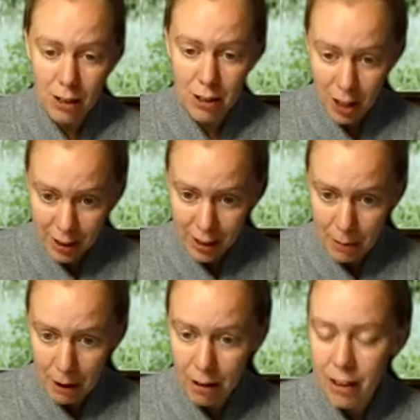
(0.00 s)
talking
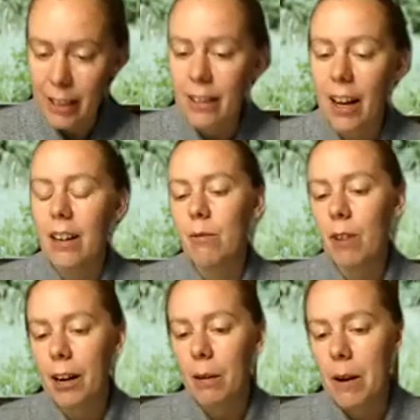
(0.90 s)
about in that
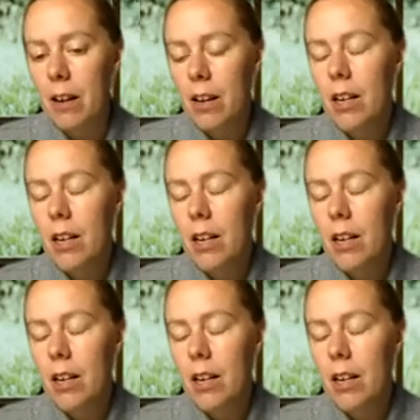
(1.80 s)
environment.